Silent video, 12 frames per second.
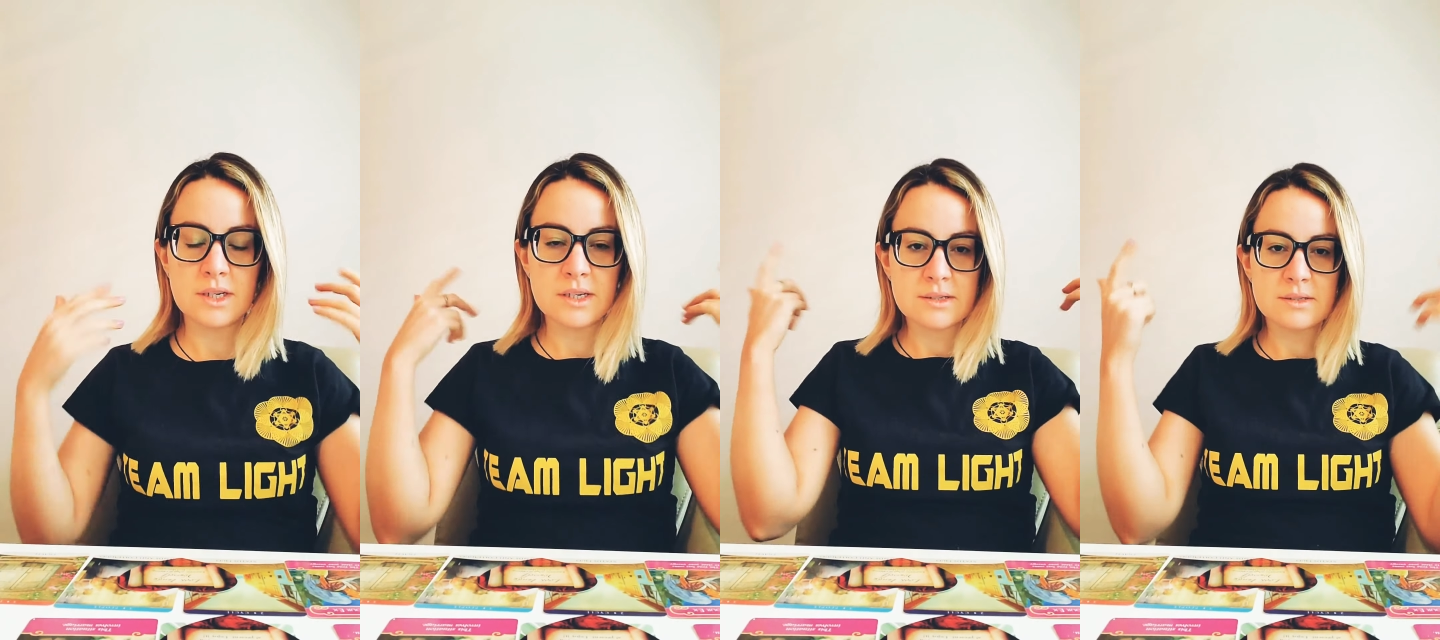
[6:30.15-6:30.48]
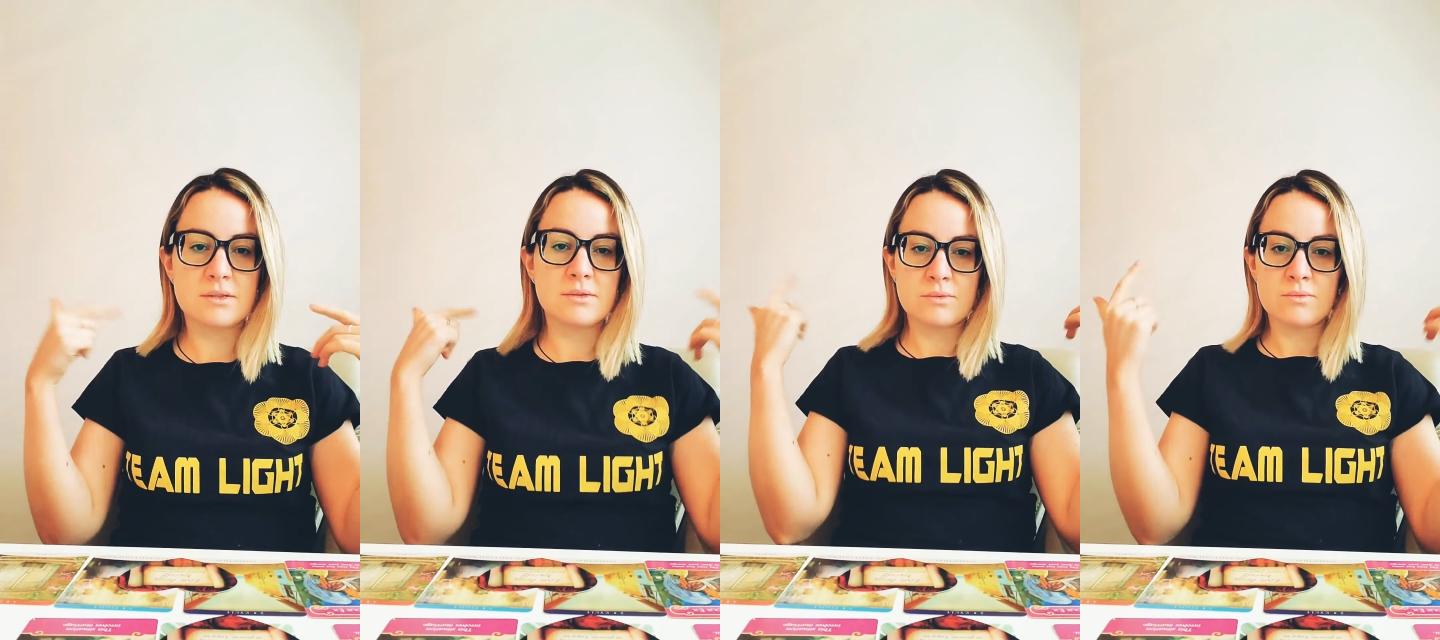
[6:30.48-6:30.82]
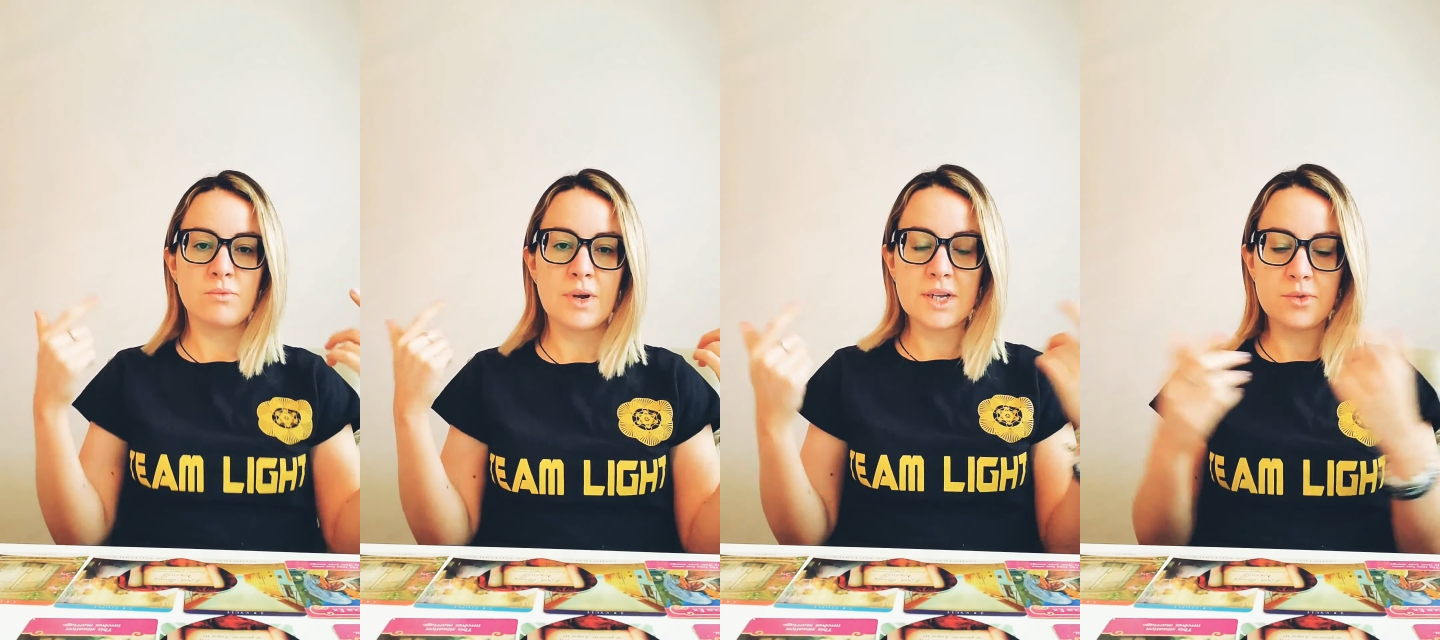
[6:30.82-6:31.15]
is
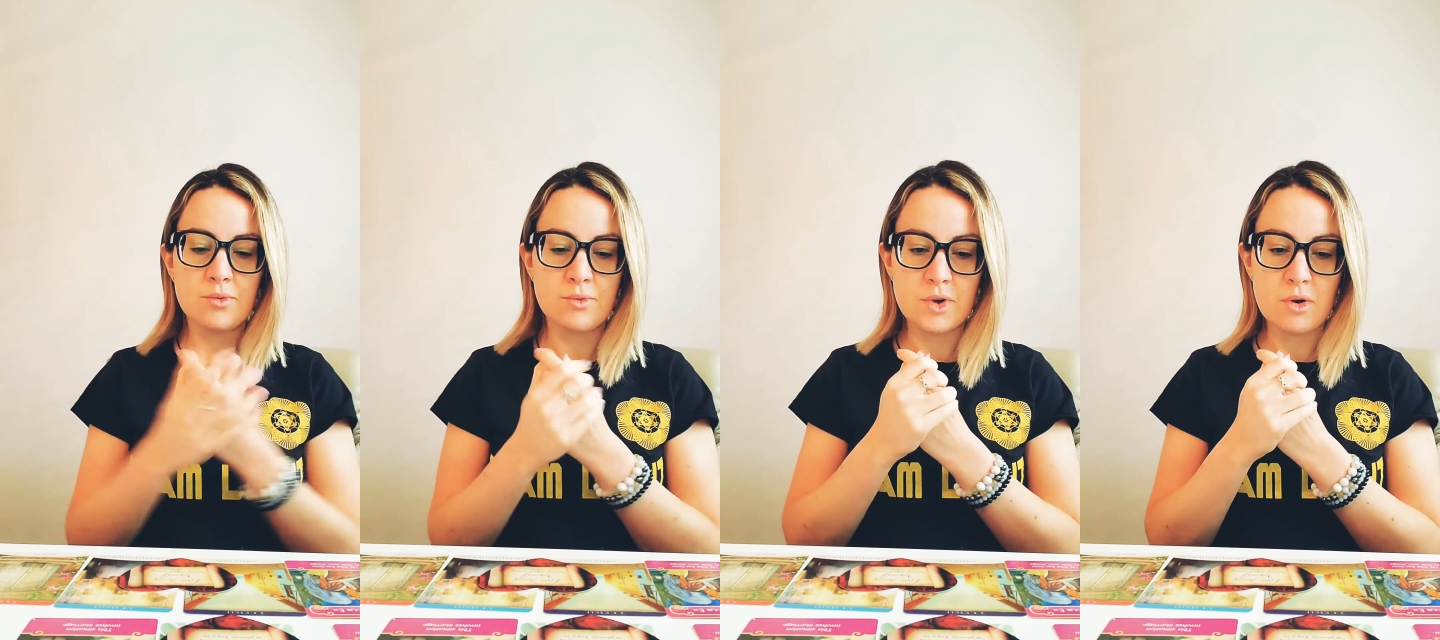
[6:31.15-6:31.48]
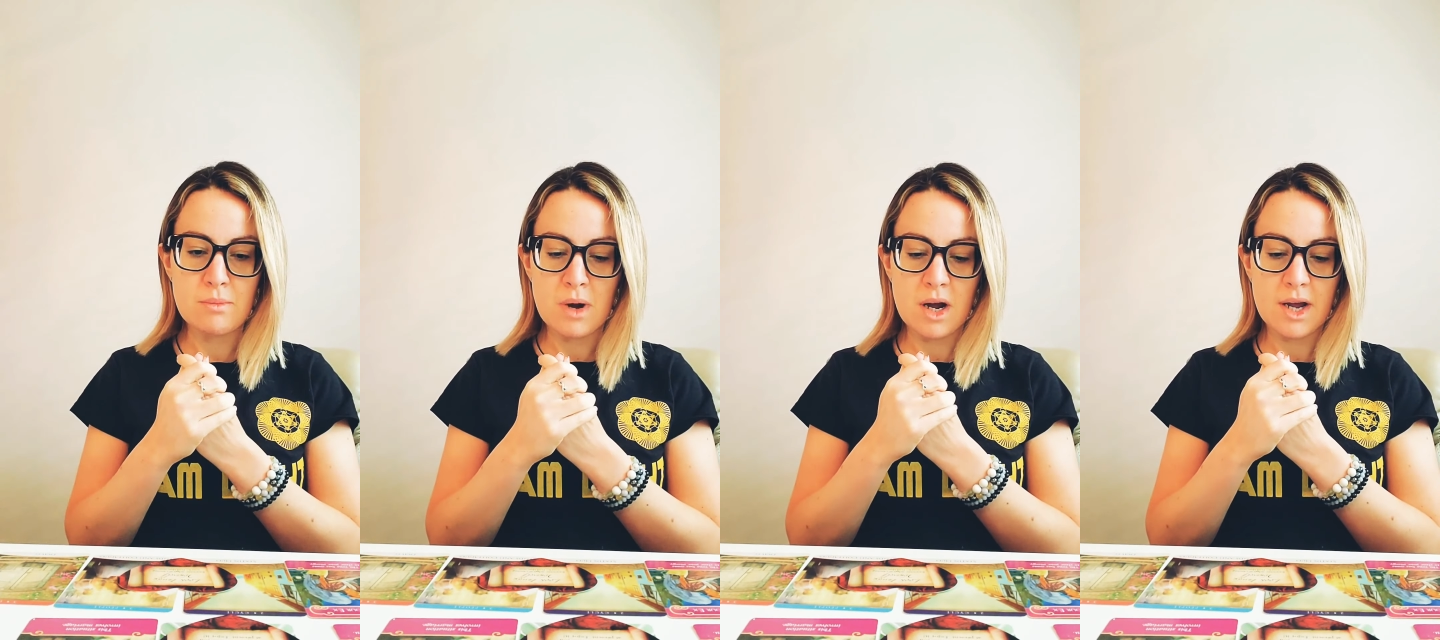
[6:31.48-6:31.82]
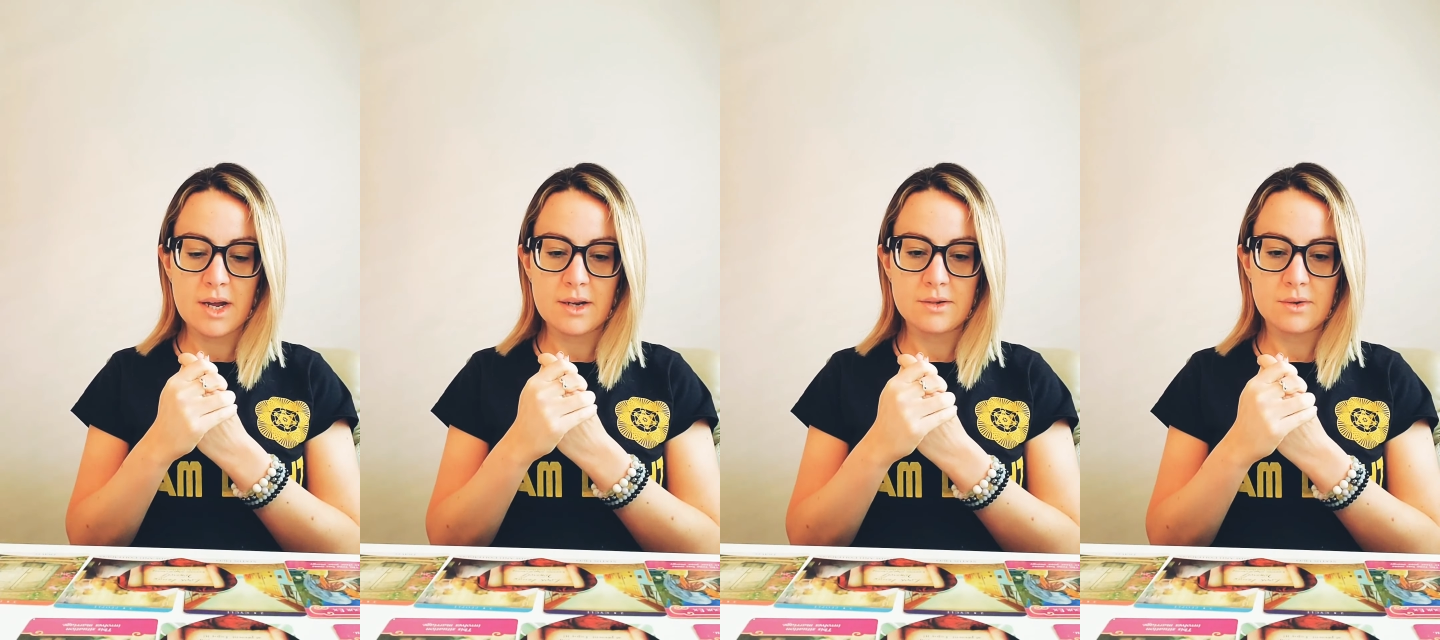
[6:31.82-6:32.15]
running through your
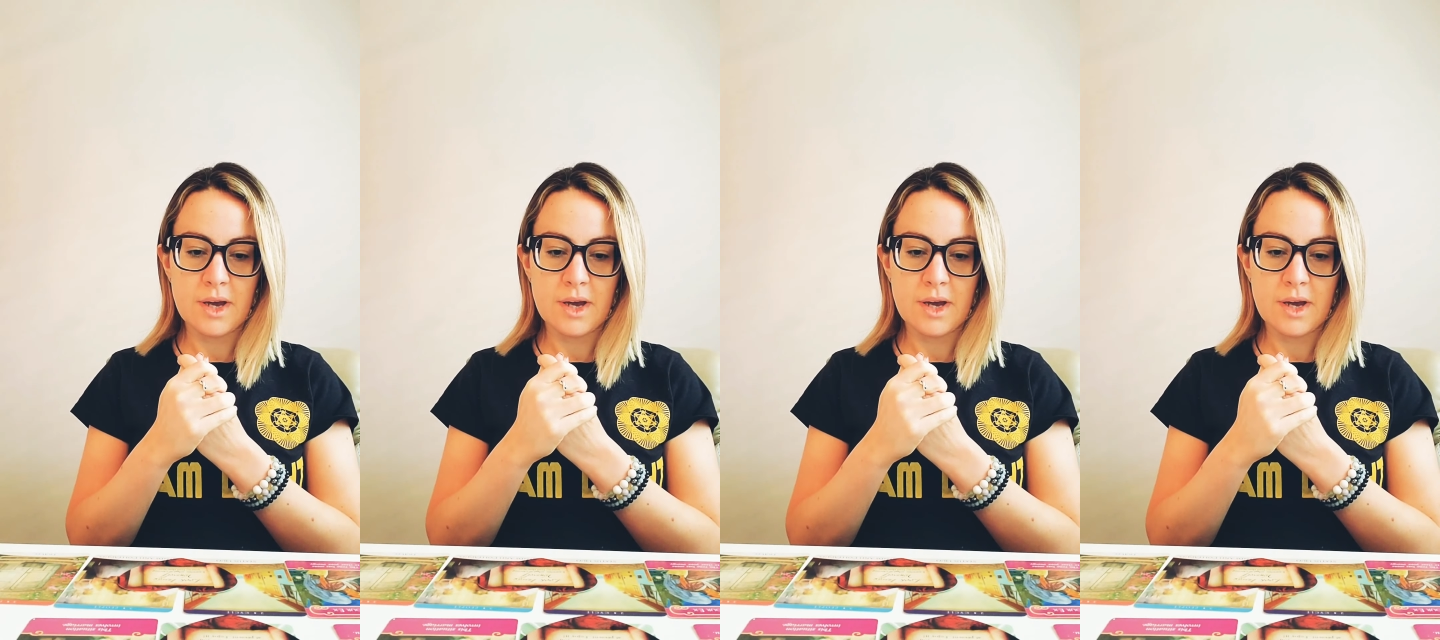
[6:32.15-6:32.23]
mind.